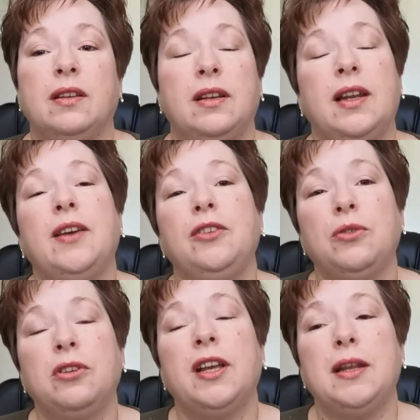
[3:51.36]
Now
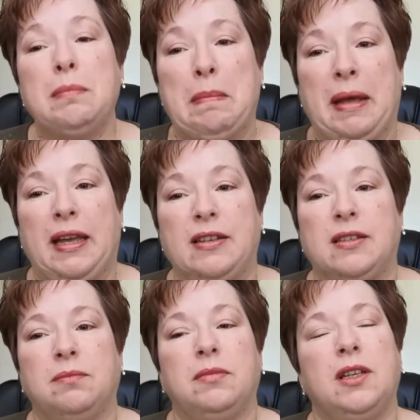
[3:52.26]
you're in bed.
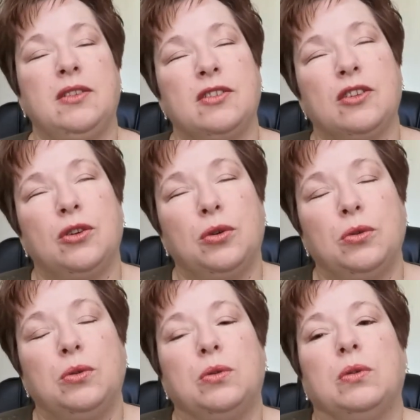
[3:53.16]
It's
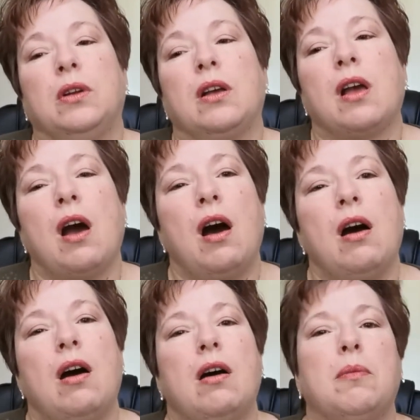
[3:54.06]
cool,
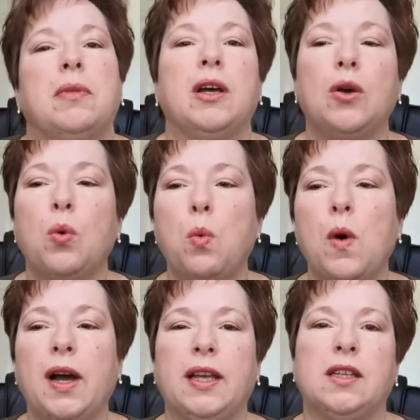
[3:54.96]
calm,
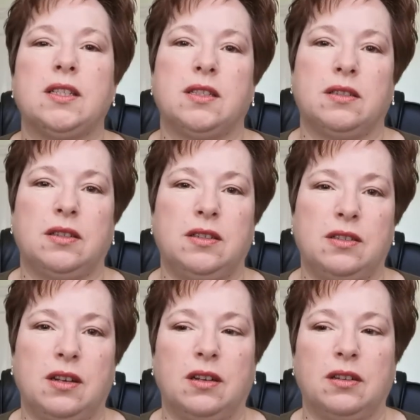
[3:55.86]
quiet and
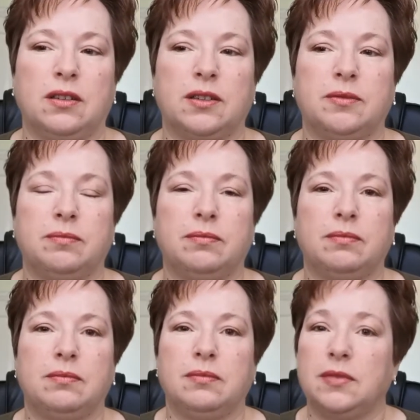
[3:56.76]
dark.
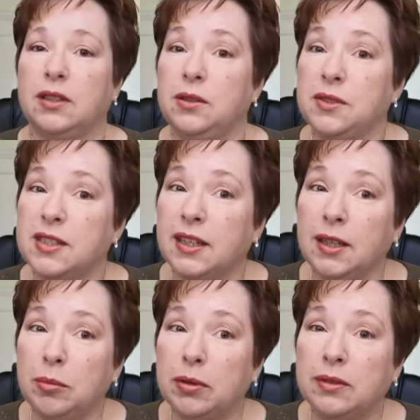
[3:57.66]
Are you
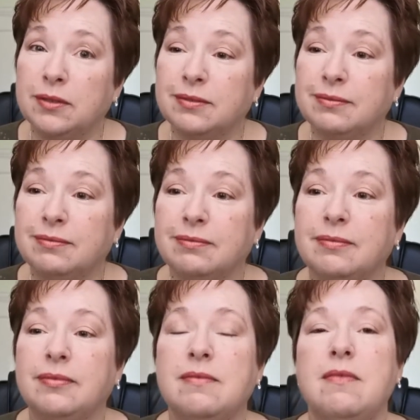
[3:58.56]
asleep?
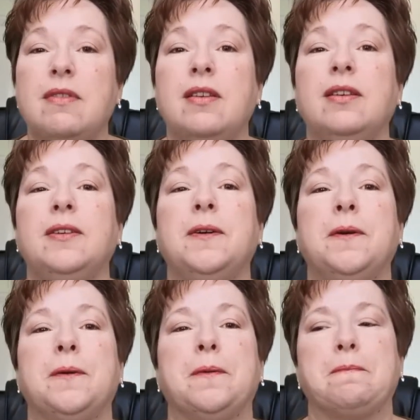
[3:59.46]

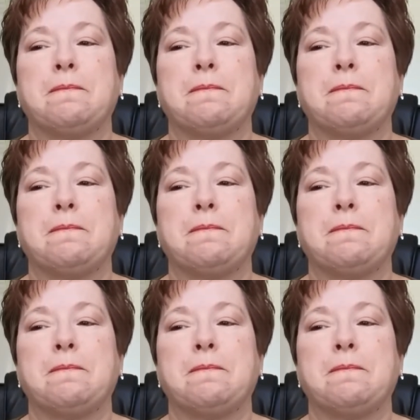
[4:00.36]
No.